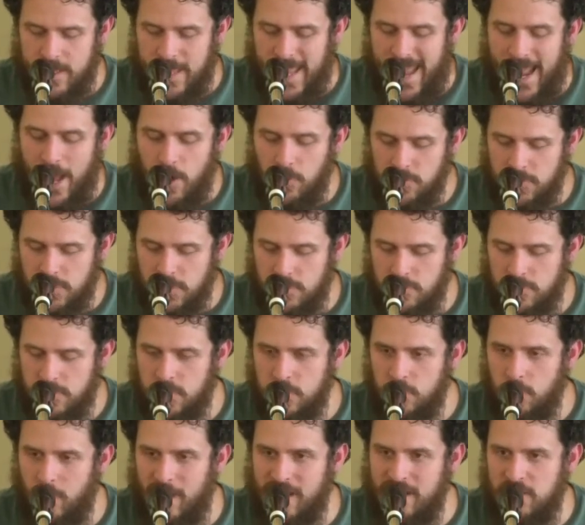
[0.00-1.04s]
counter
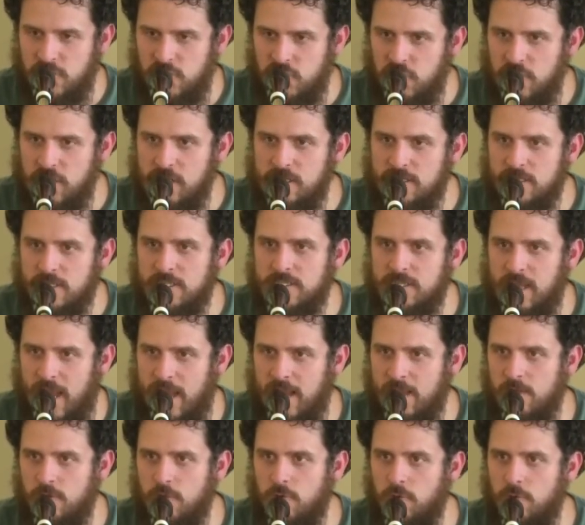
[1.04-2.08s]
to the way Jesus
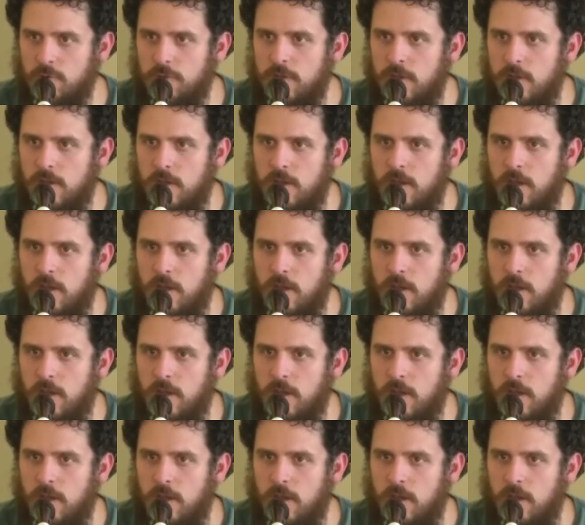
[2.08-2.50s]
handled